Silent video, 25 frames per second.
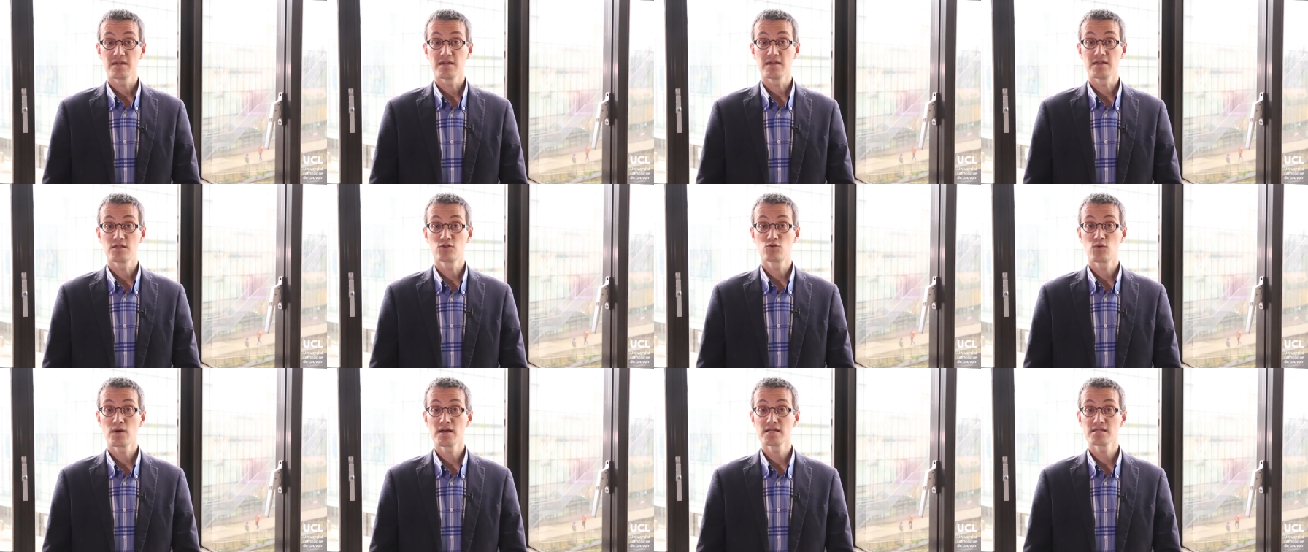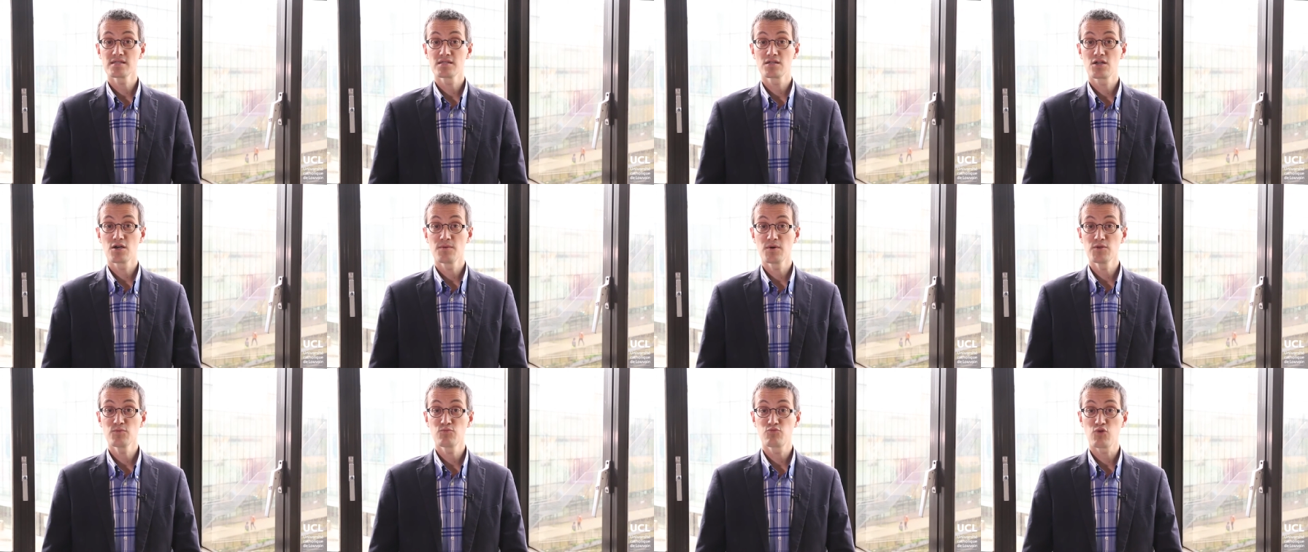it was
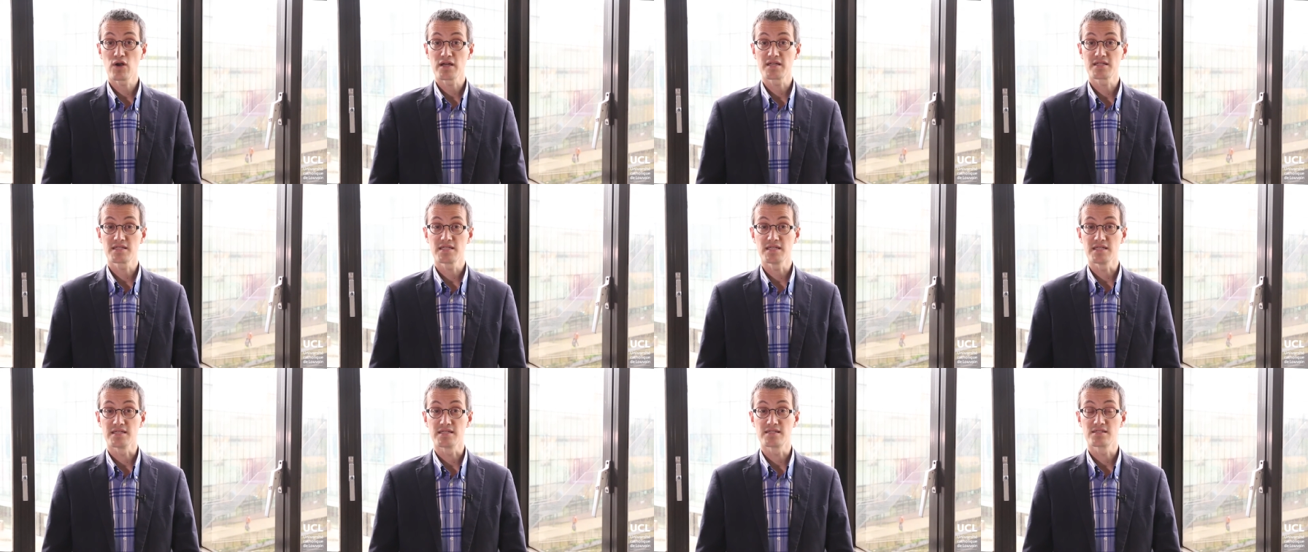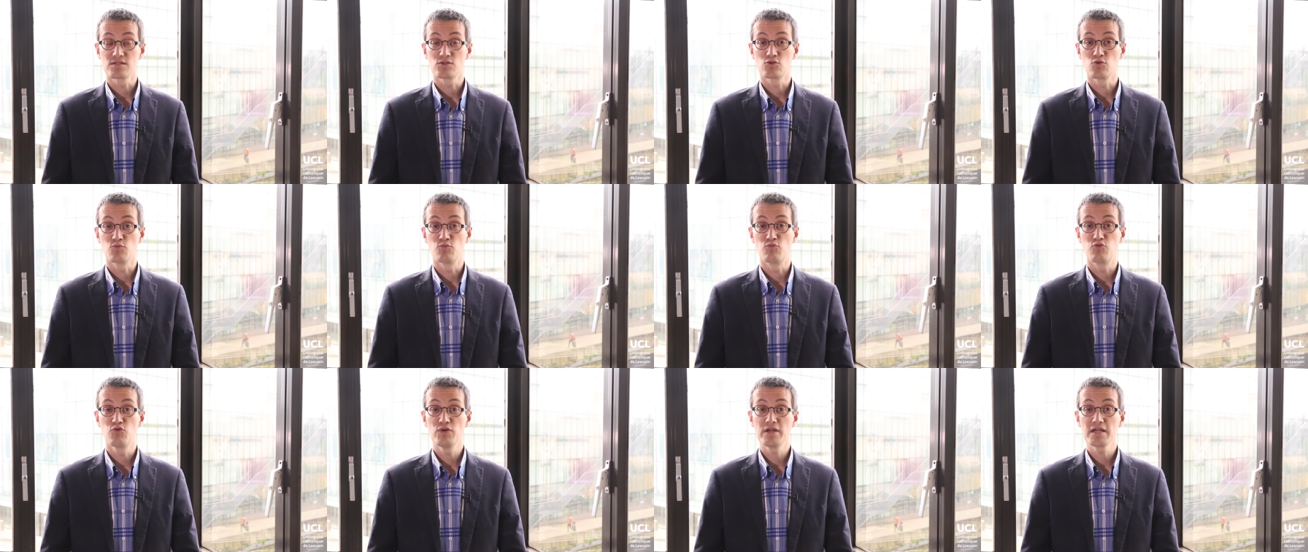common practice to
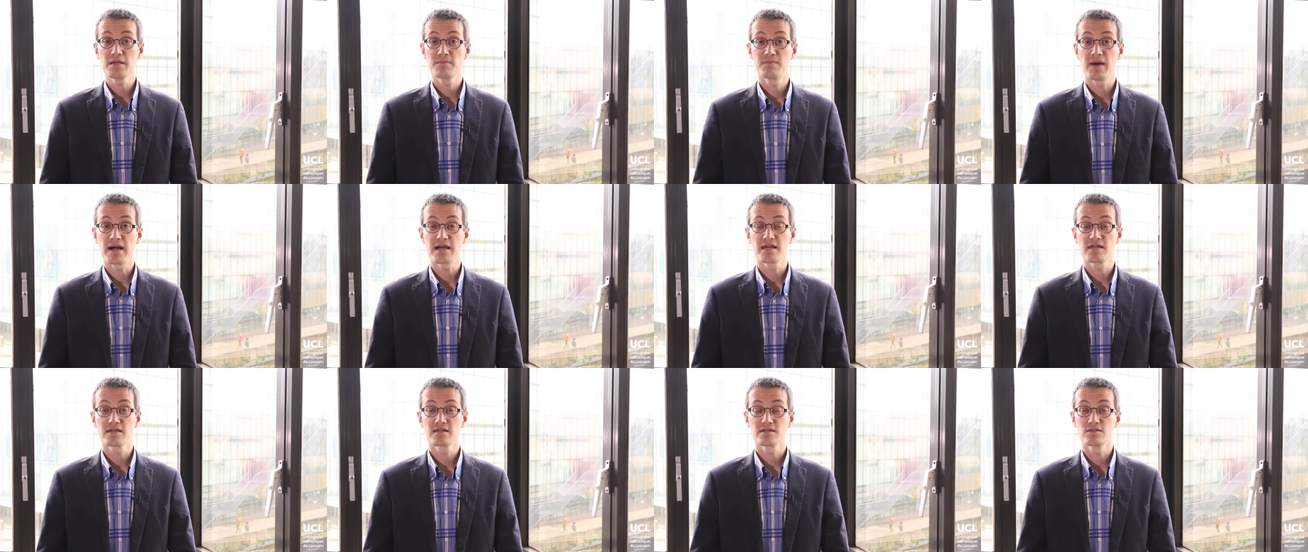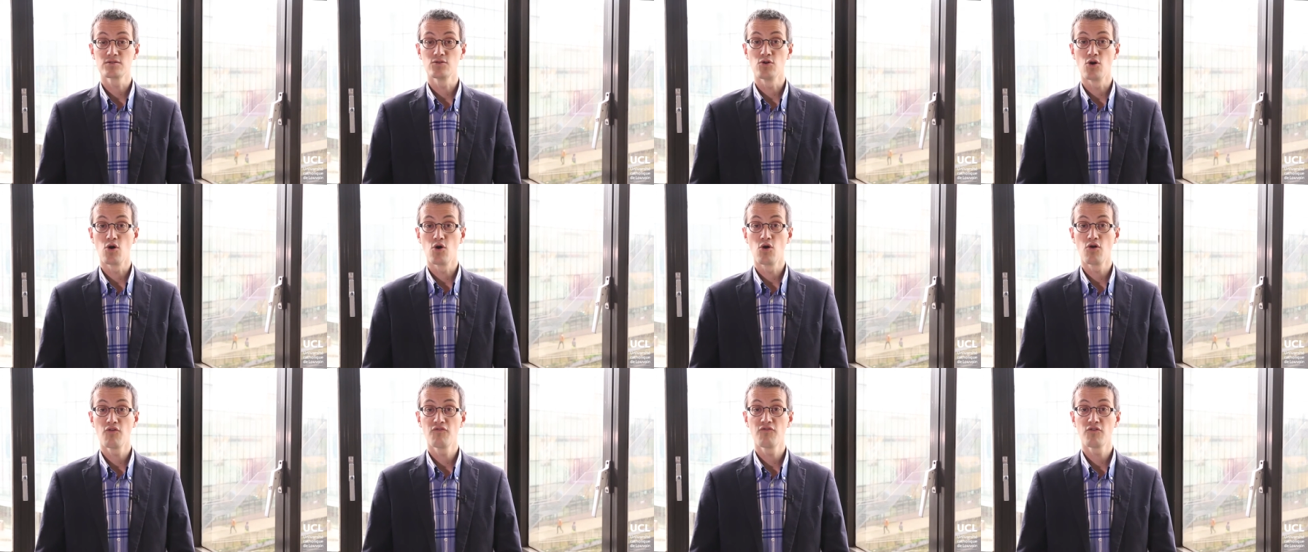bring back
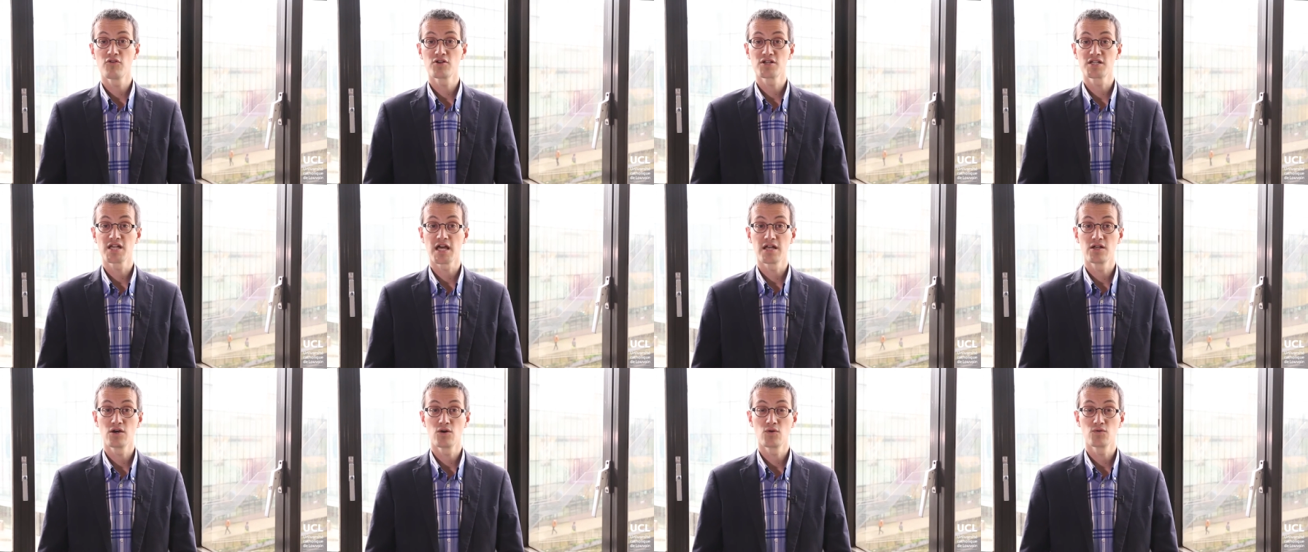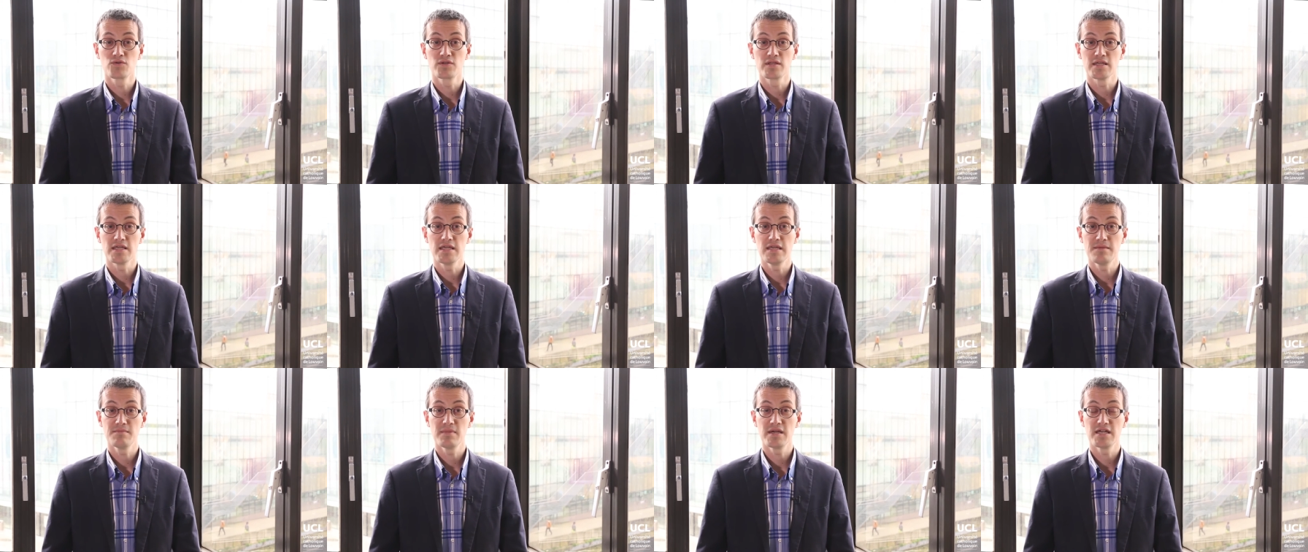the overshadowed
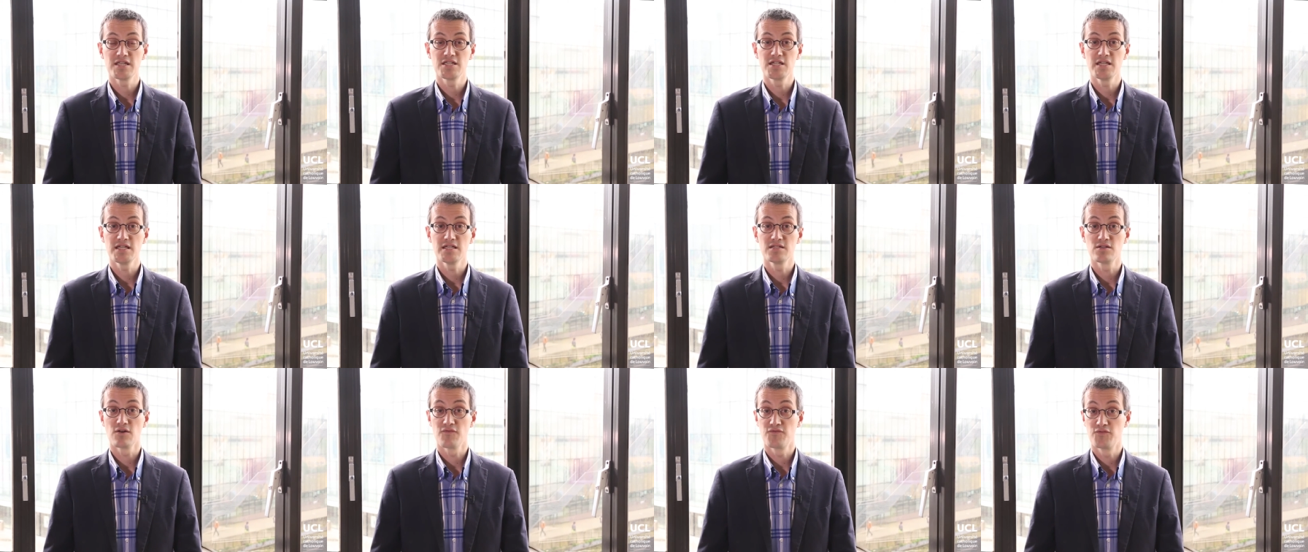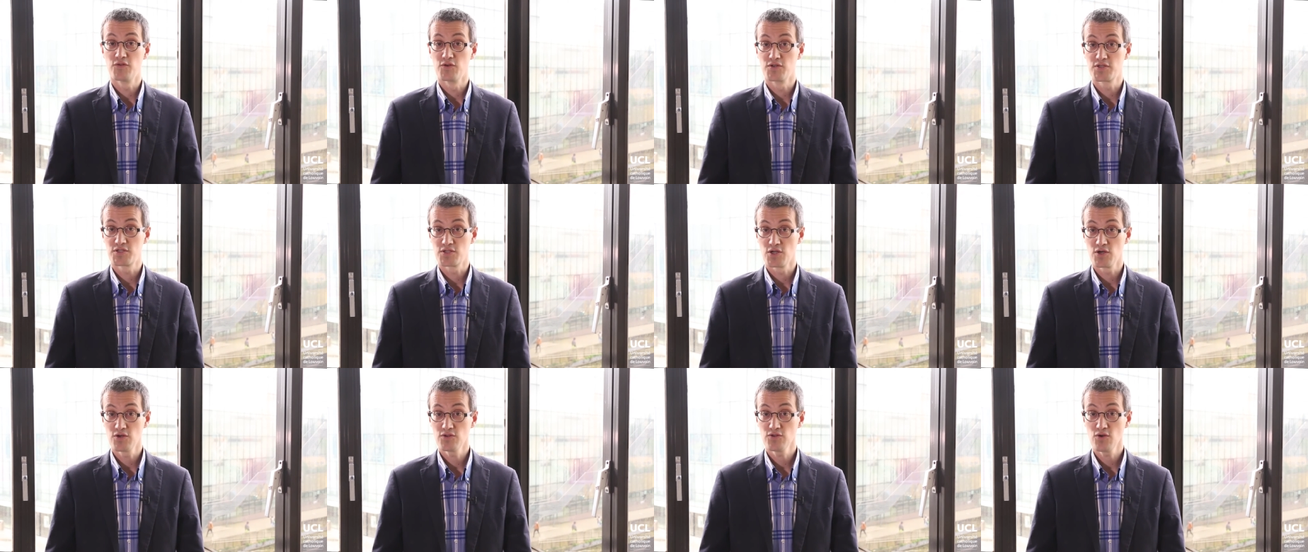images of the
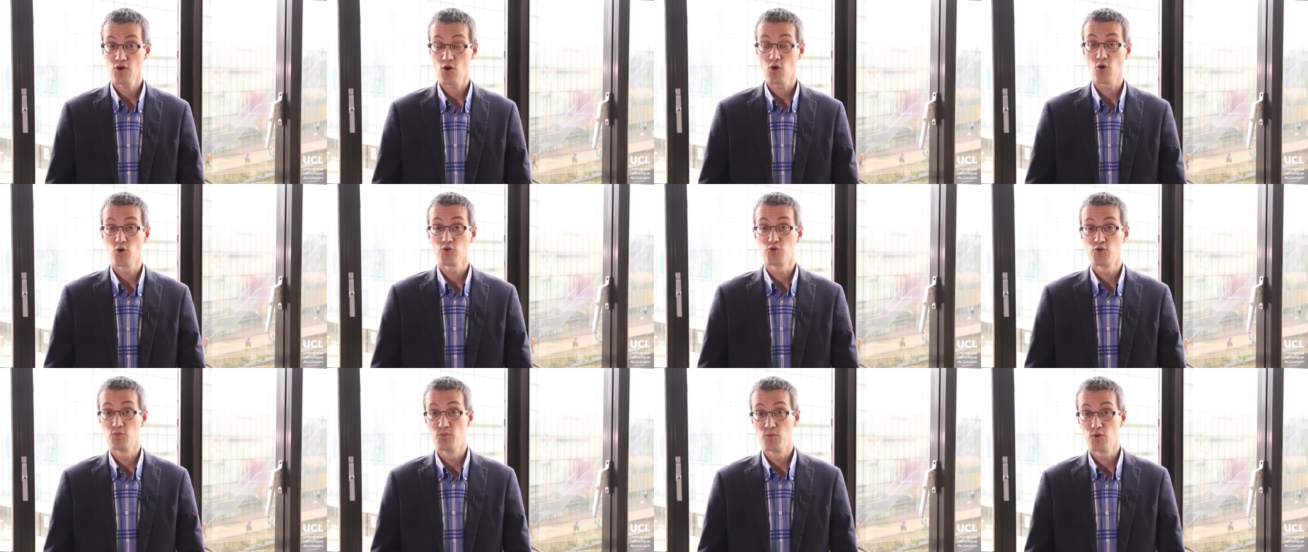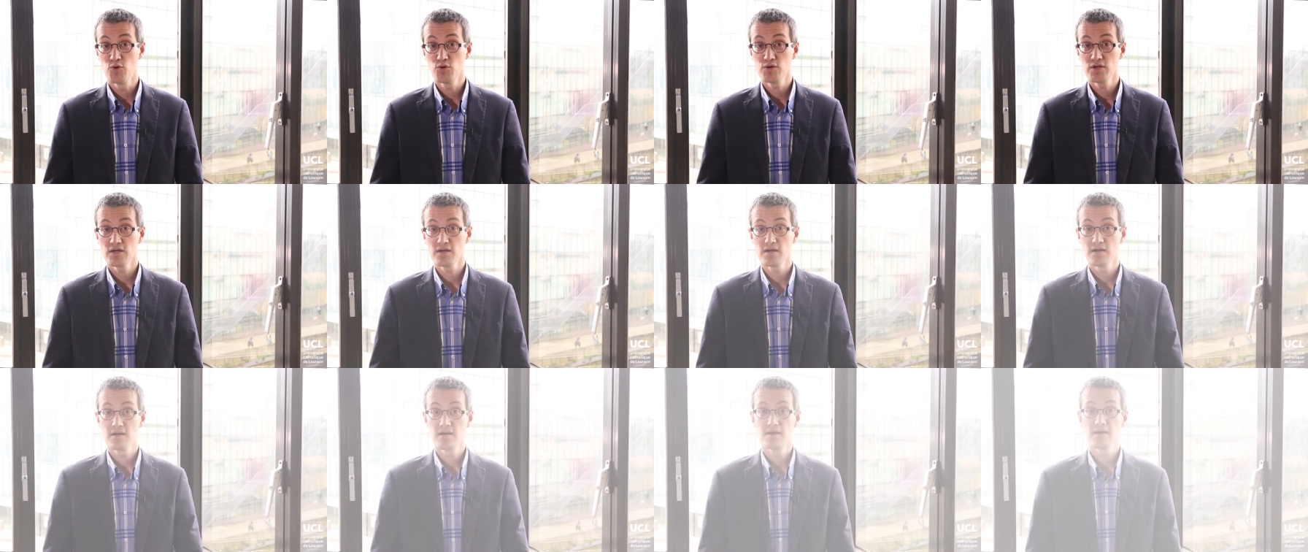sun or the moon